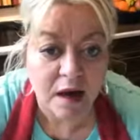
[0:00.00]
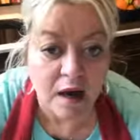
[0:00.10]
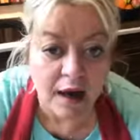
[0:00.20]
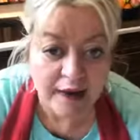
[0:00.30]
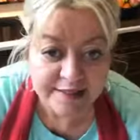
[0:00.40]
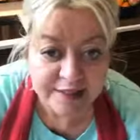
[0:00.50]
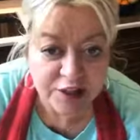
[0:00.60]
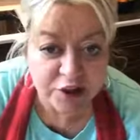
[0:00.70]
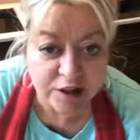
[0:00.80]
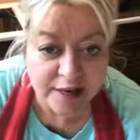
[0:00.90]
I see
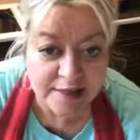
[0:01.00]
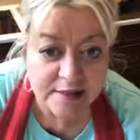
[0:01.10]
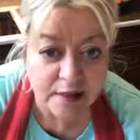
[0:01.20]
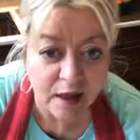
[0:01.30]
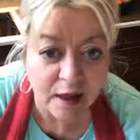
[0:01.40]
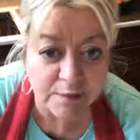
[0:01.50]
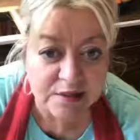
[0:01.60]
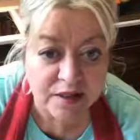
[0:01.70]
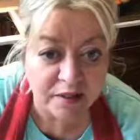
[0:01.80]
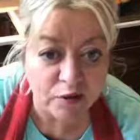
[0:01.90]
your glass top
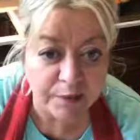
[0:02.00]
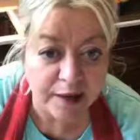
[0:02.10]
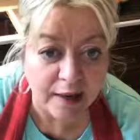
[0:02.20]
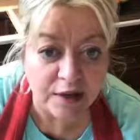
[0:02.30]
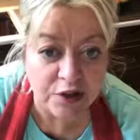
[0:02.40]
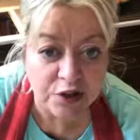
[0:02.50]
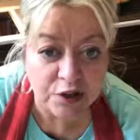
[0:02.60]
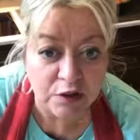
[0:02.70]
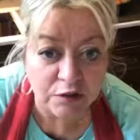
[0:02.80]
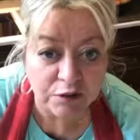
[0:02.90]
stove behind
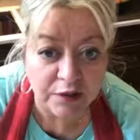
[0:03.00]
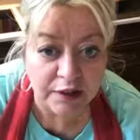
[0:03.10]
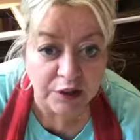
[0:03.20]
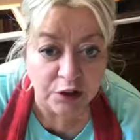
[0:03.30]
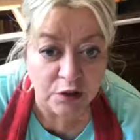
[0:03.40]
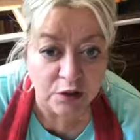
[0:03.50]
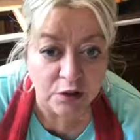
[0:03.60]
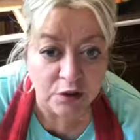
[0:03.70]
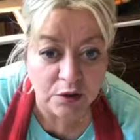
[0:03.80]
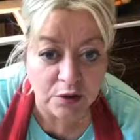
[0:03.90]
you. Can you
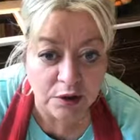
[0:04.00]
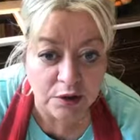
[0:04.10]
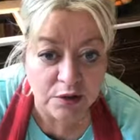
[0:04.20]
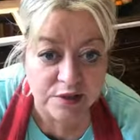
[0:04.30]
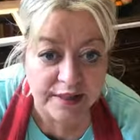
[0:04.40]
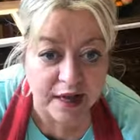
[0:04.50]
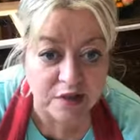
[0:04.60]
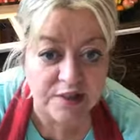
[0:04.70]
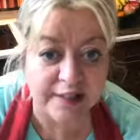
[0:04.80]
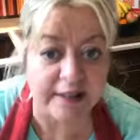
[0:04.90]
use the
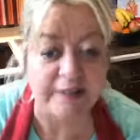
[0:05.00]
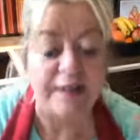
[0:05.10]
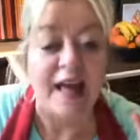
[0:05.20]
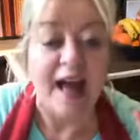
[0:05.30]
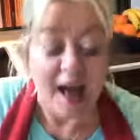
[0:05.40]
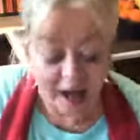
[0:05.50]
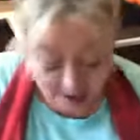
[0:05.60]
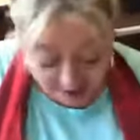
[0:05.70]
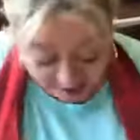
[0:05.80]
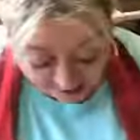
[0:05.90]
iron skillet?
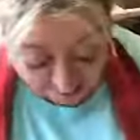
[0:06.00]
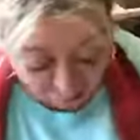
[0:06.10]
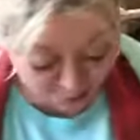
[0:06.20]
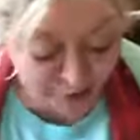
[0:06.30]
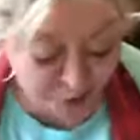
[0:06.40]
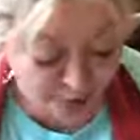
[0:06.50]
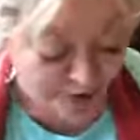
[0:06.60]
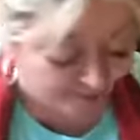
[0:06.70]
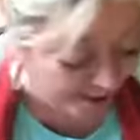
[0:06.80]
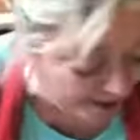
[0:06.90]
I am going to try that.